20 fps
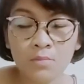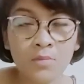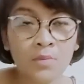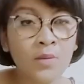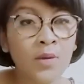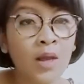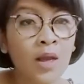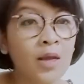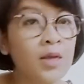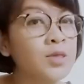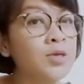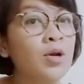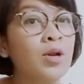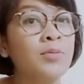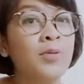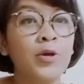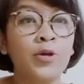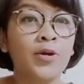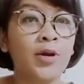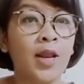it's all about
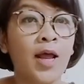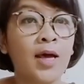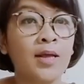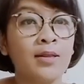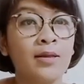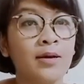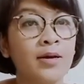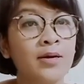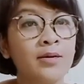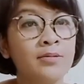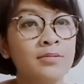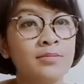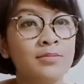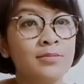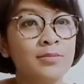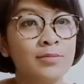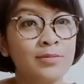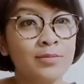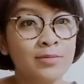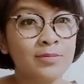your luck there.
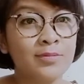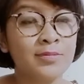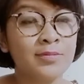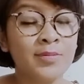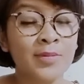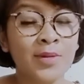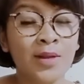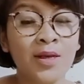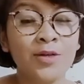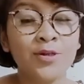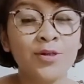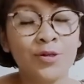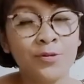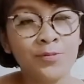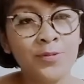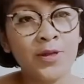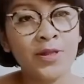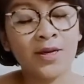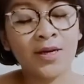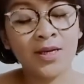Jupiter
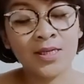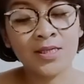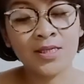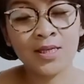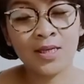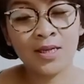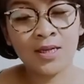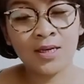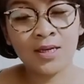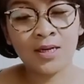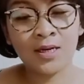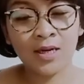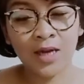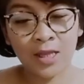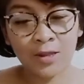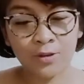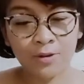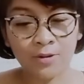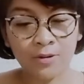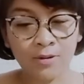is in
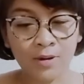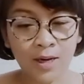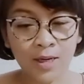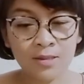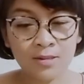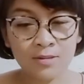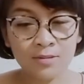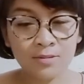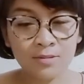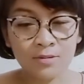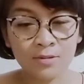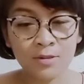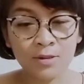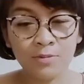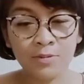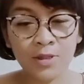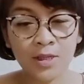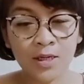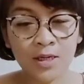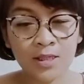retrograde. Jupiter
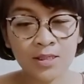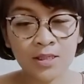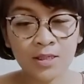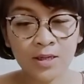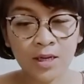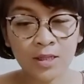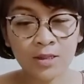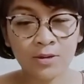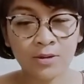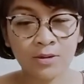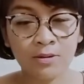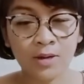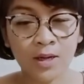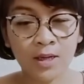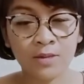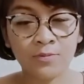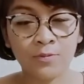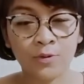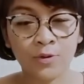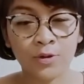is in retrograde
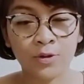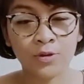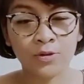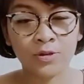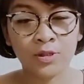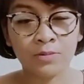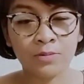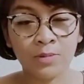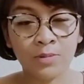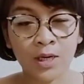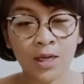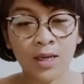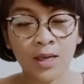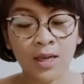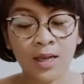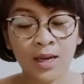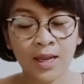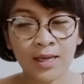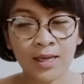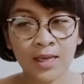for you, Gemini.
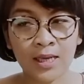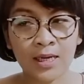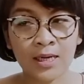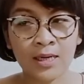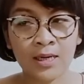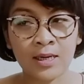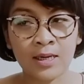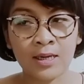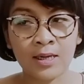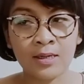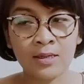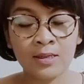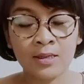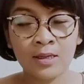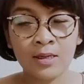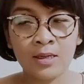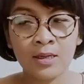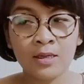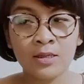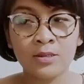Like in
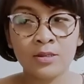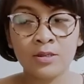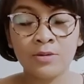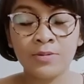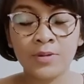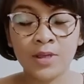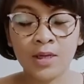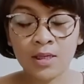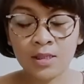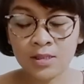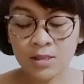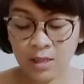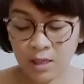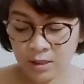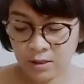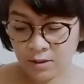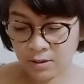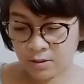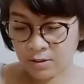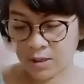Jupiter is
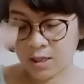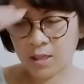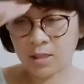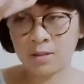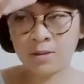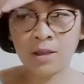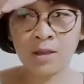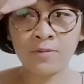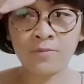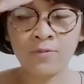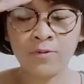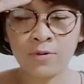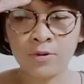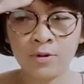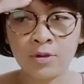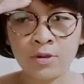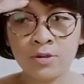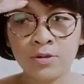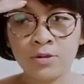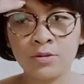retrograde, and for
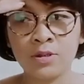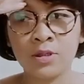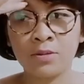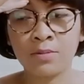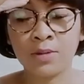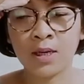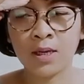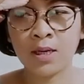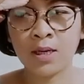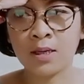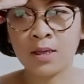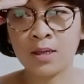you, Gemini,